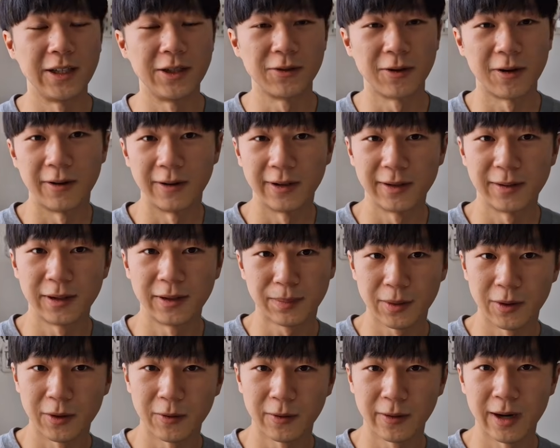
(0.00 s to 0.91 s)
drawing
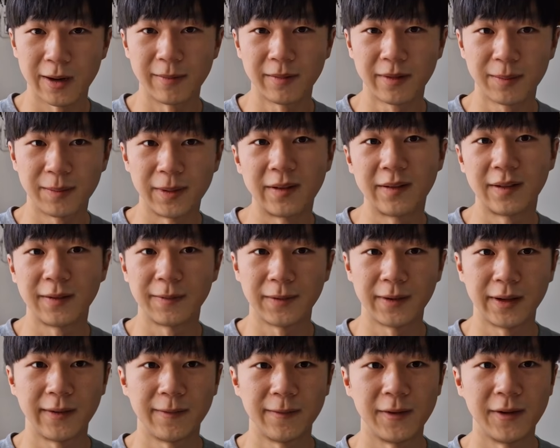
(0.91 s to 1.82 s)
program
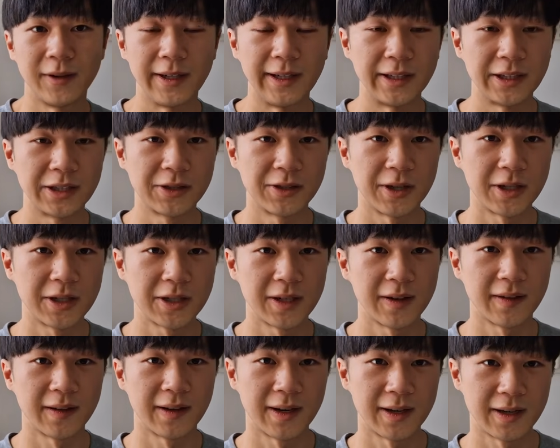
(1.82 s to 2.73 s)
specifically for
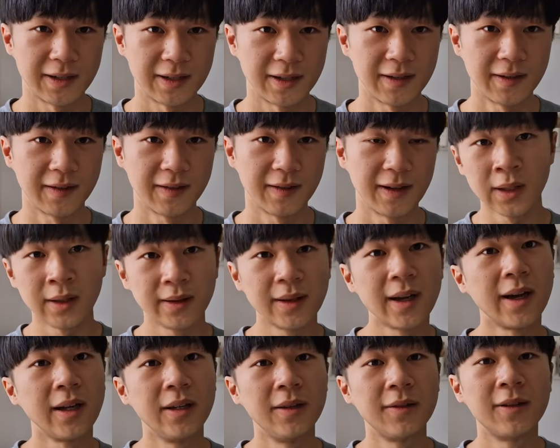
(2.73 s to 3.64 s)
illustrations and artists
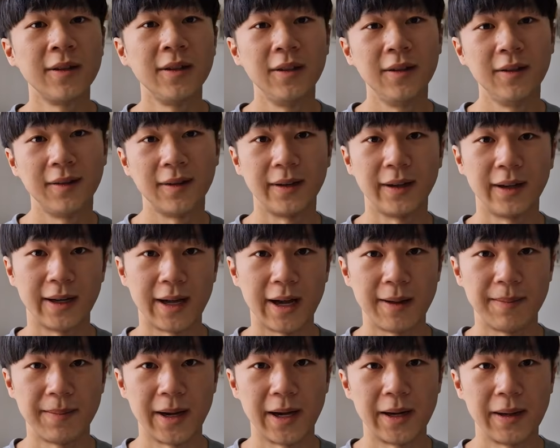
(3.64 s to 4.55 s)
that you can use on an
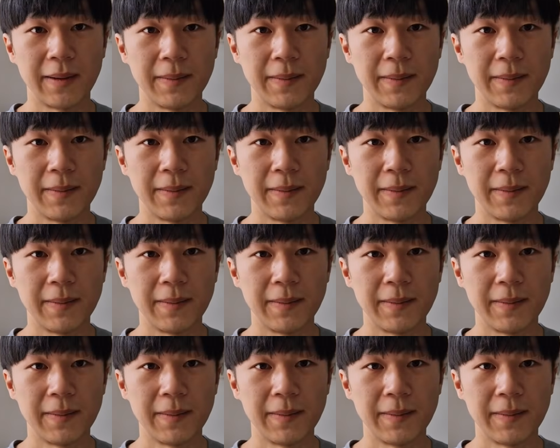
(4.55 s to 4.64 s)
iPad.